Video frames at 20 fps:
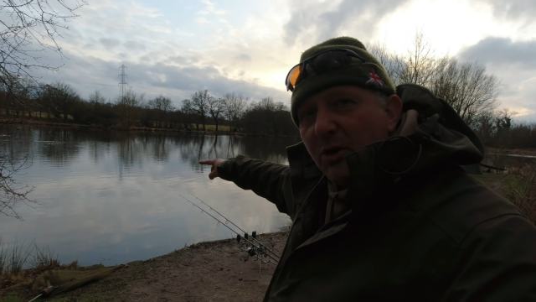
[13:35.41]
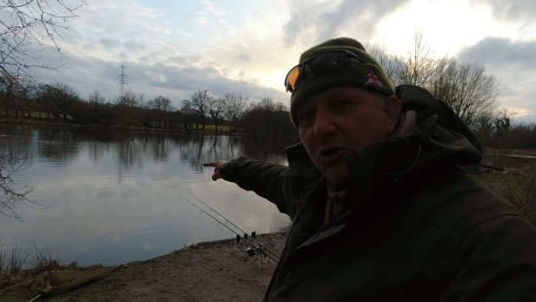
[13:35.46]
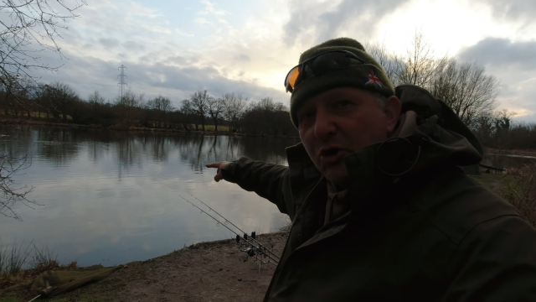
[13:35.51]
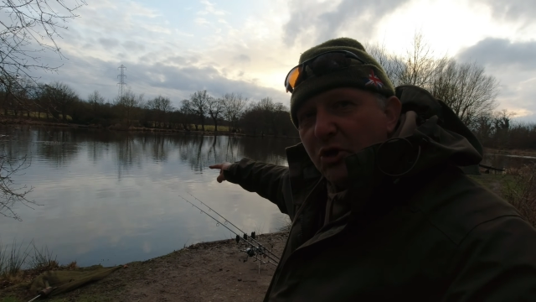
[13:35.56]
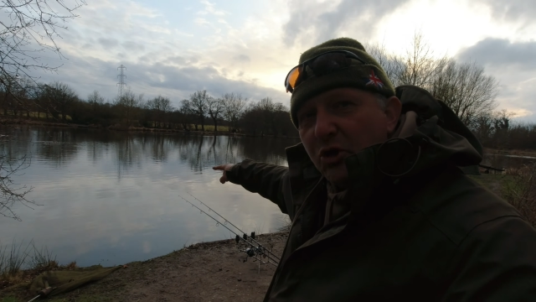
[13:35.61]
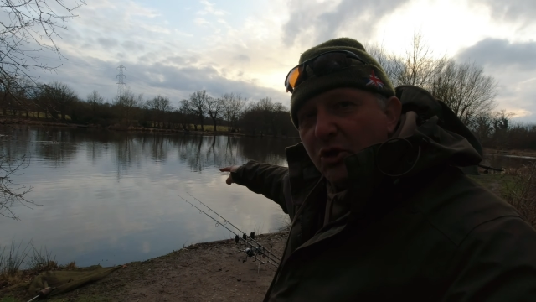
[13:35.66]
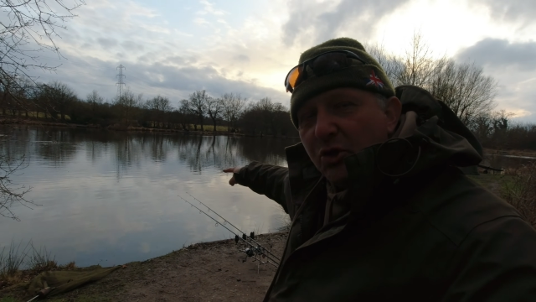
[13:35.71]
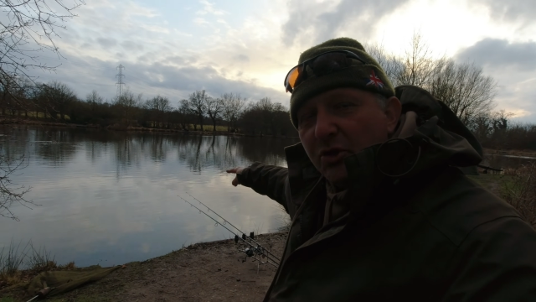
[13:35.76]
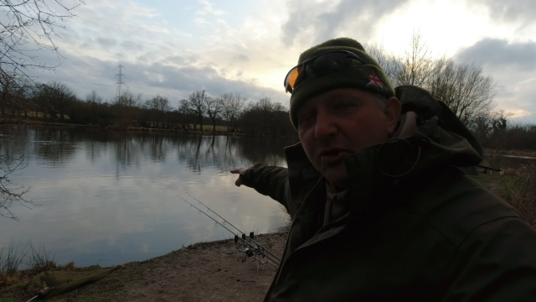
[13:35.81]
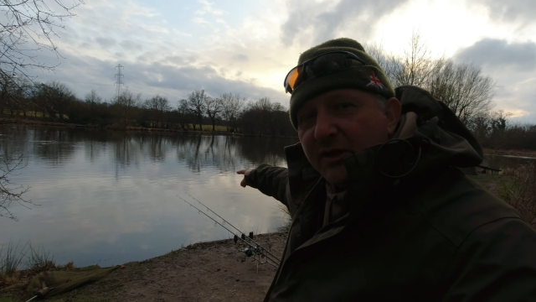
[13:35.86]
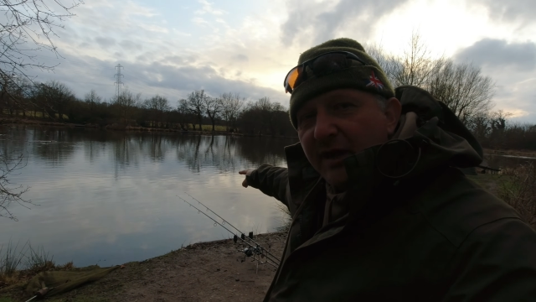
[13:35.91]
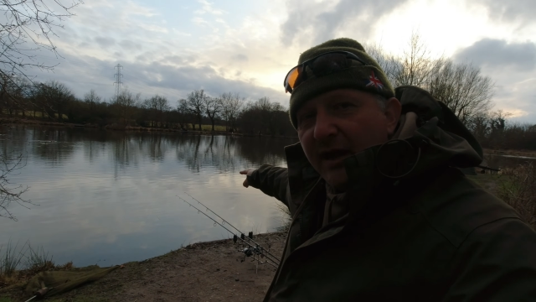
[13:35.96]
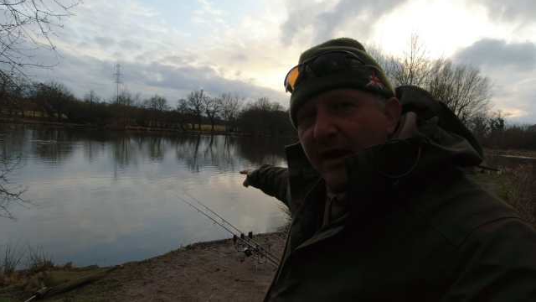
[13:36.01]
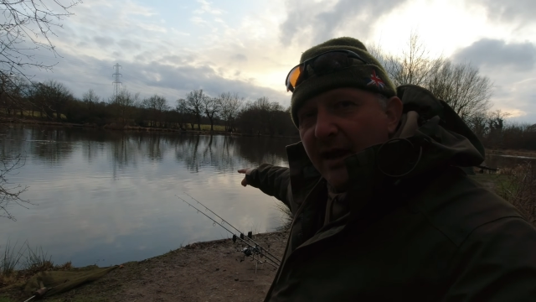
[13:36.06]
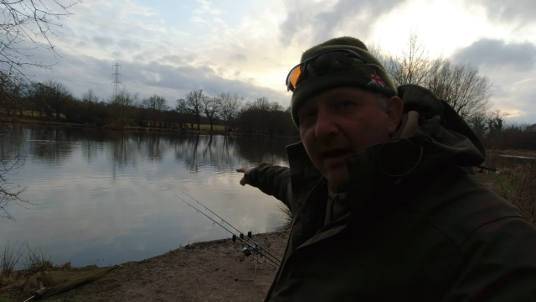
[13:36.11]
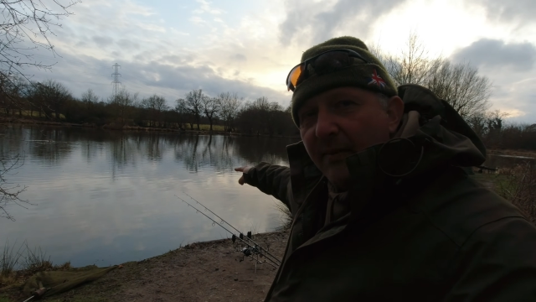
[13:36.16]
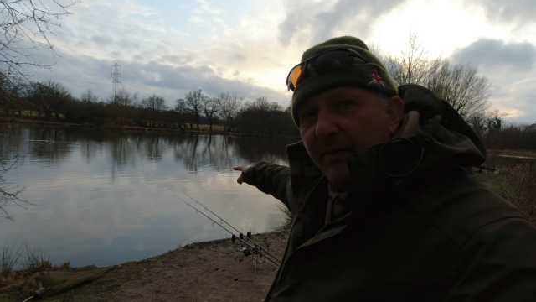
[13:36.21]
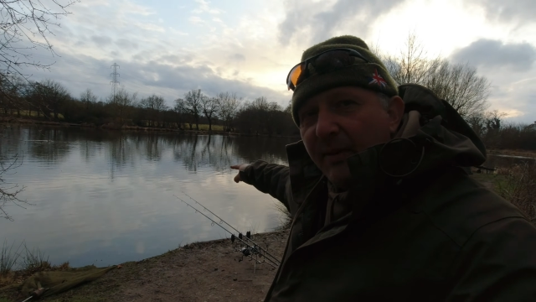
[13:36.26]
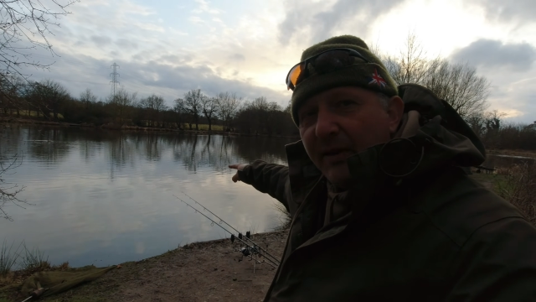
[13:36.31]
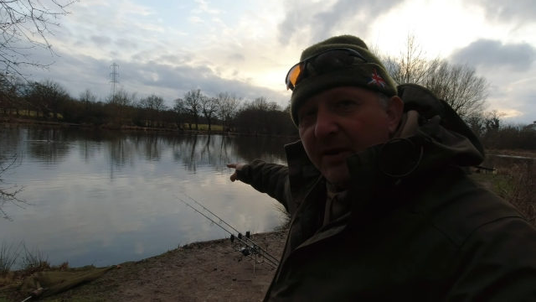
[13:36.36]
just
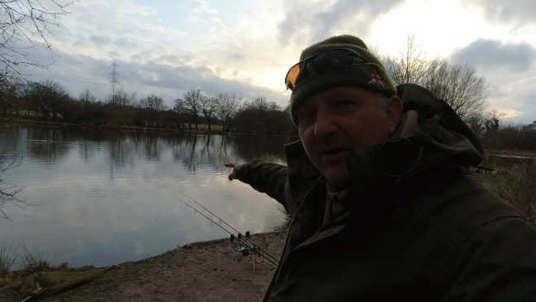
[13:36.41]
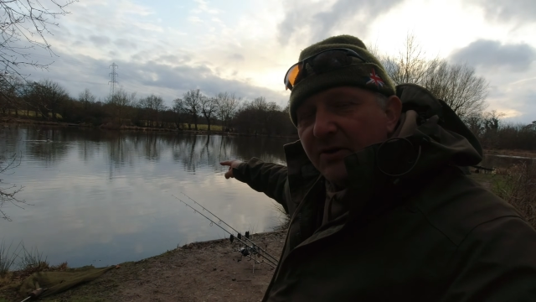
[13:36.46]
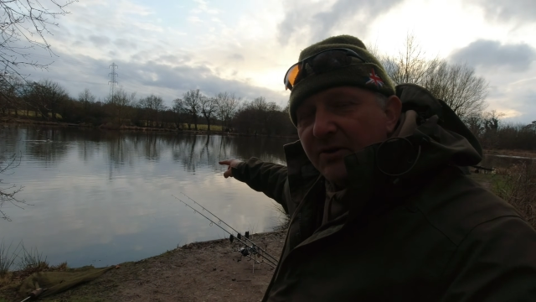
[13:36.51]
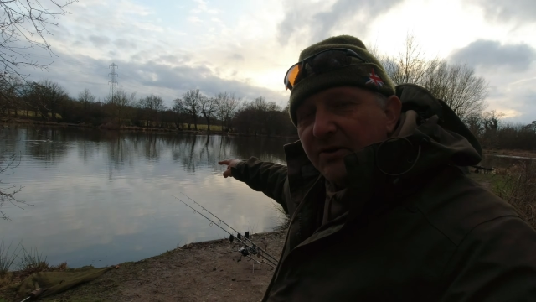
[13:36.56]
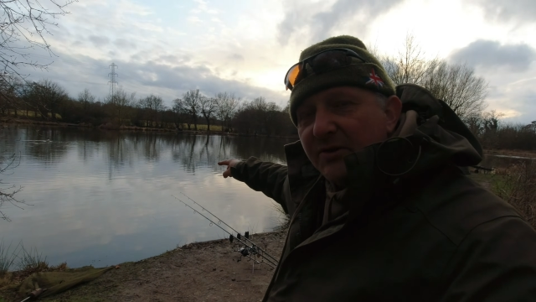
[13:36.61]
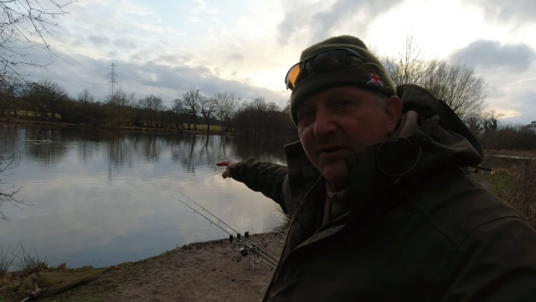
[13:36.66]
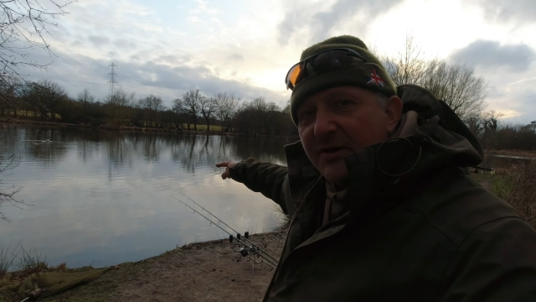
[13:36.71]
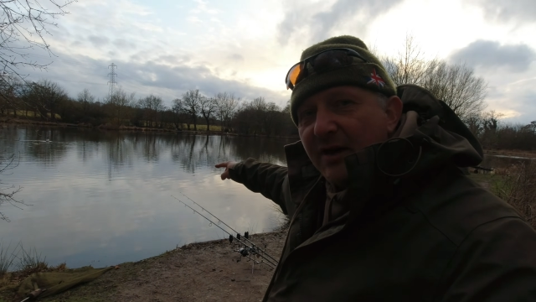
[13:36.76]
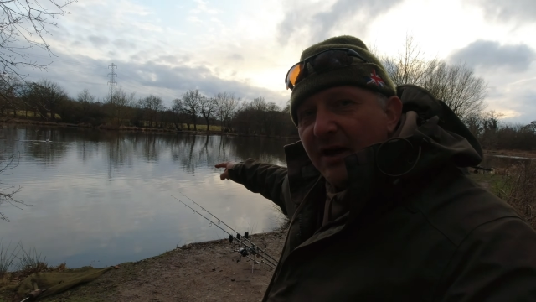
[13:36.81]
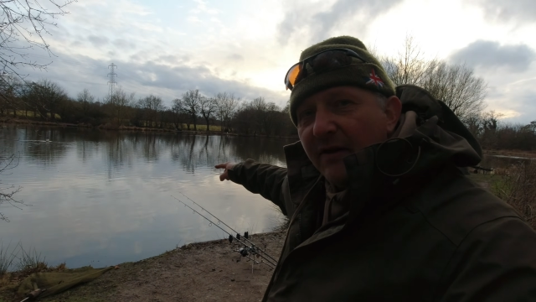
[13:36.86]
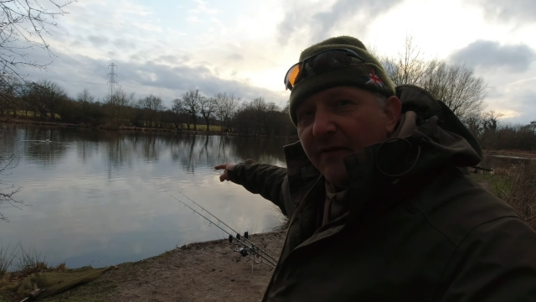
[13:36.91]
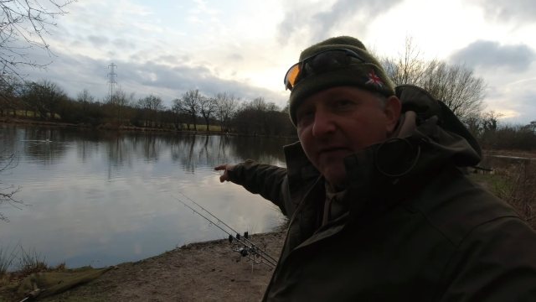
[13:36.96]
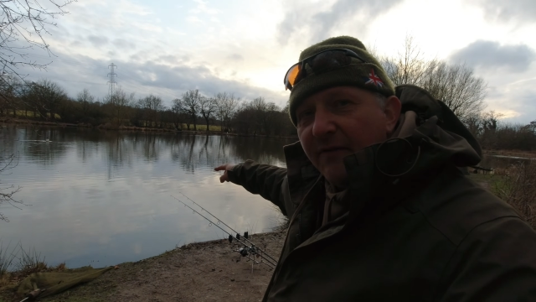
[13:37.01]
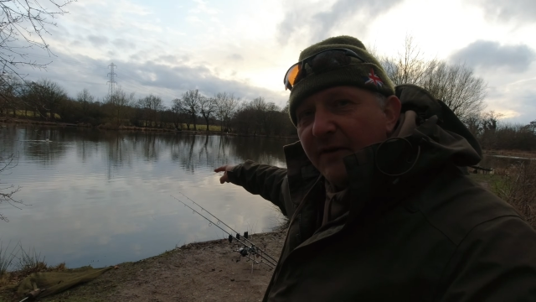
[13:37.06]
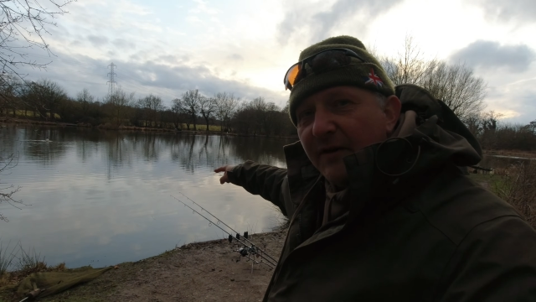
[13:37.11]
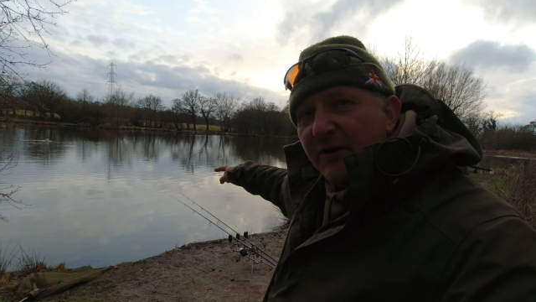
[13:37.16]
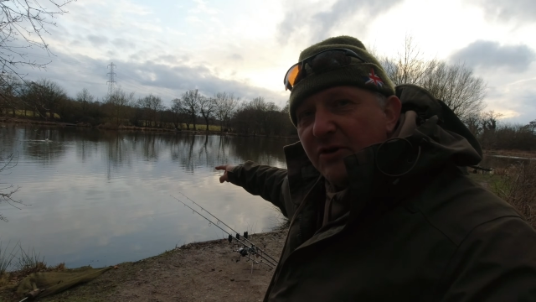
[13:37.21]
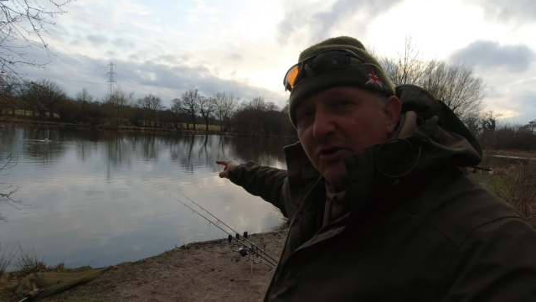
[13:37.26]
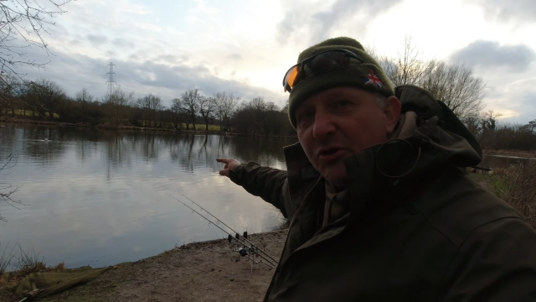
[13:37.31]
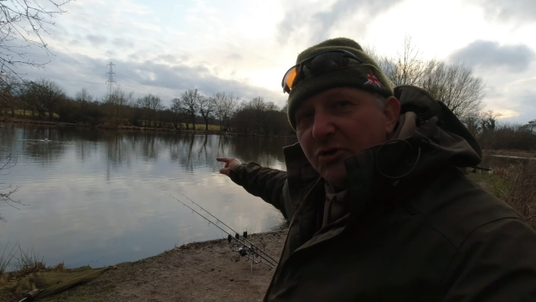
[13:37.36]
here because a
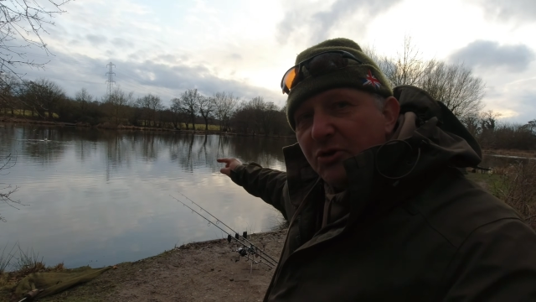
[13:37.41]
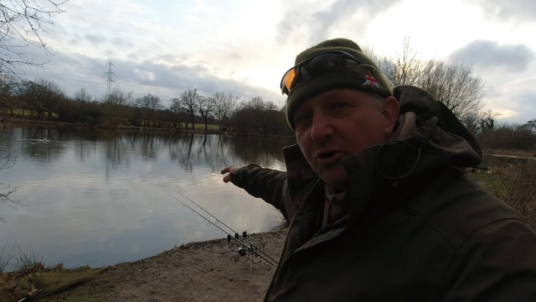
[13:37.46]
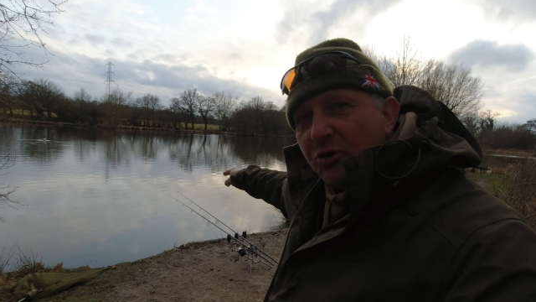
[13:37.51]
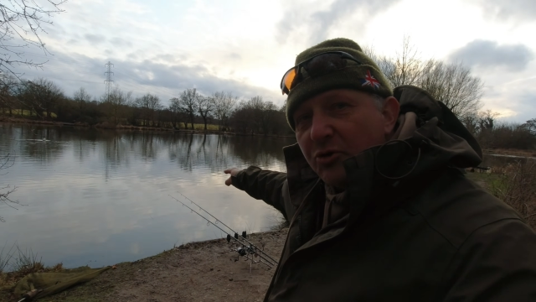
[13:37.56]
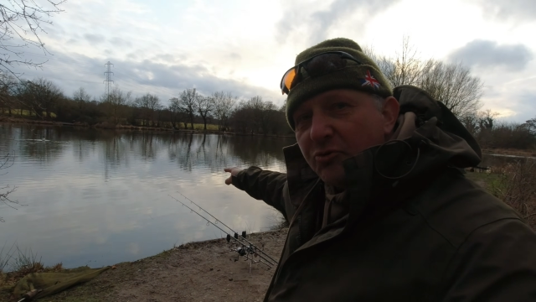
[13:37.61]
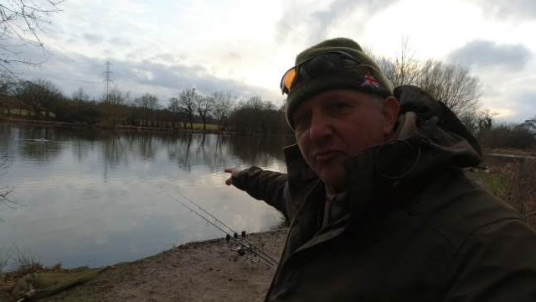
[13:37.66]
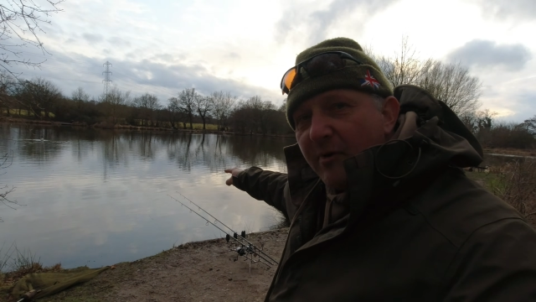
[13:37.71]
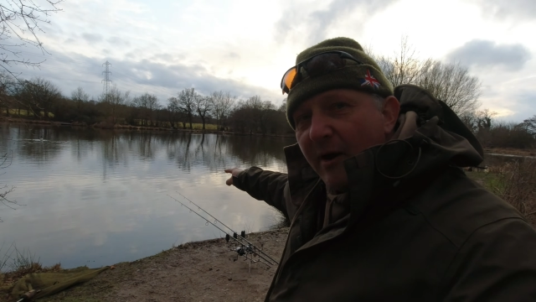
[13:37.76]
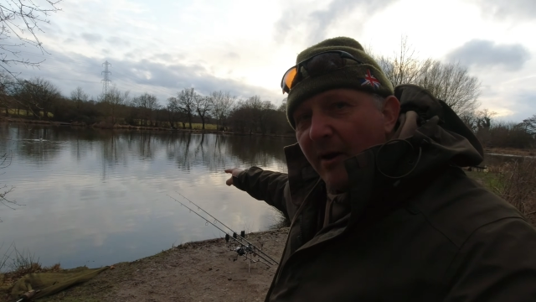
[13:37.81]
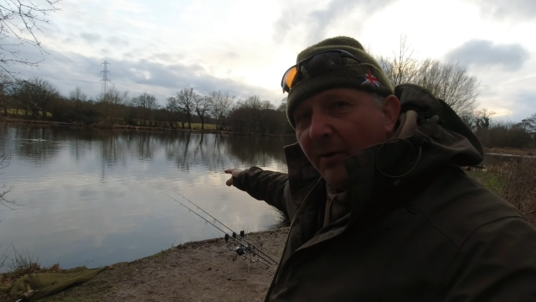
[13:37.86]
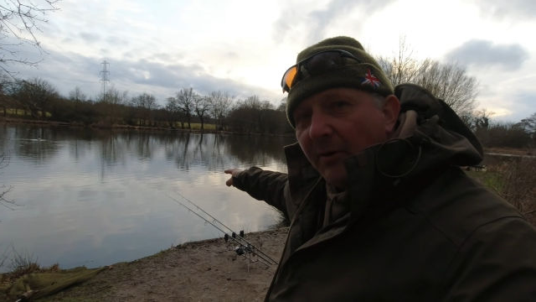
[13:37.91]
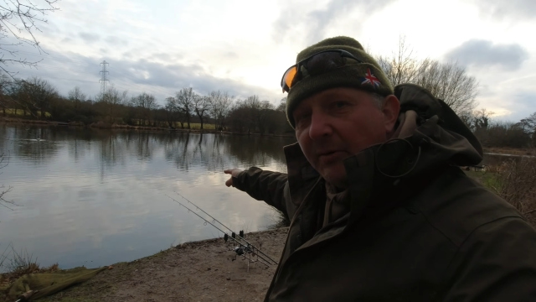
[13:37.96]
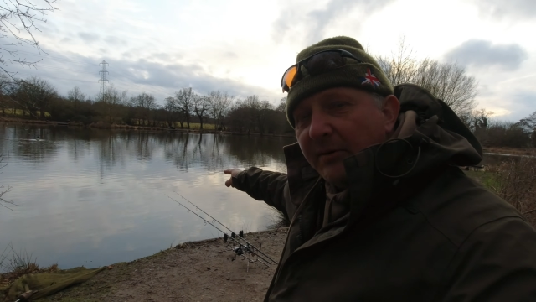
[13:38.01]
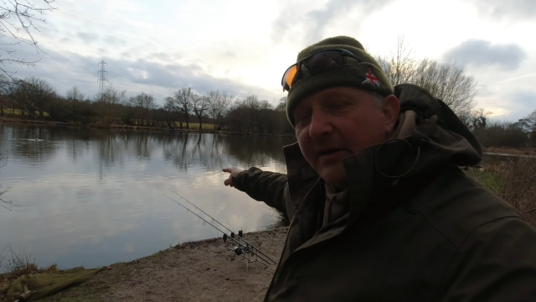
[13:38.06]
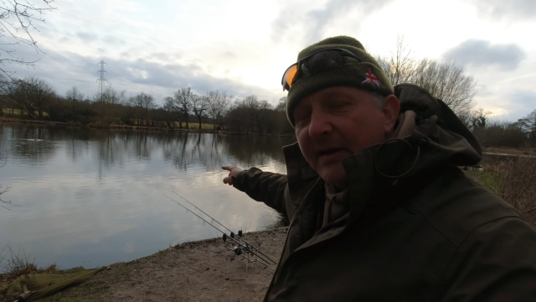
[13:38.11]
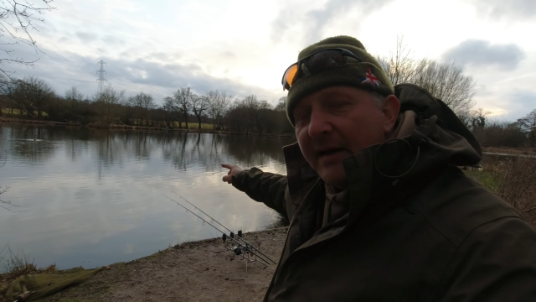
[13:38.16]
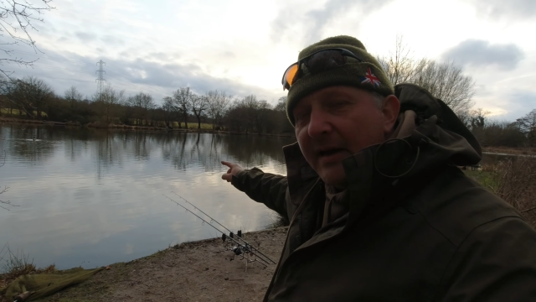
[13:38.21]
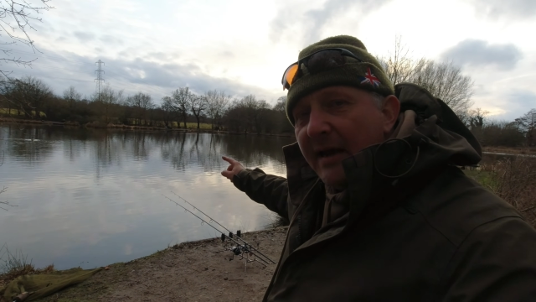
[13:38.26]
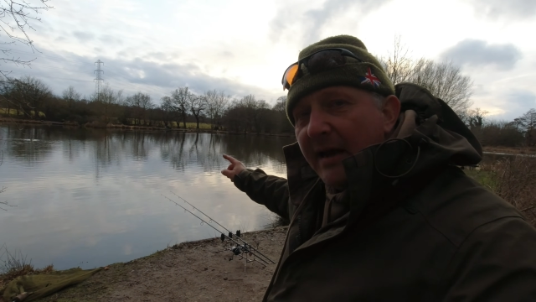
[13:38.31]
fish has just rolled.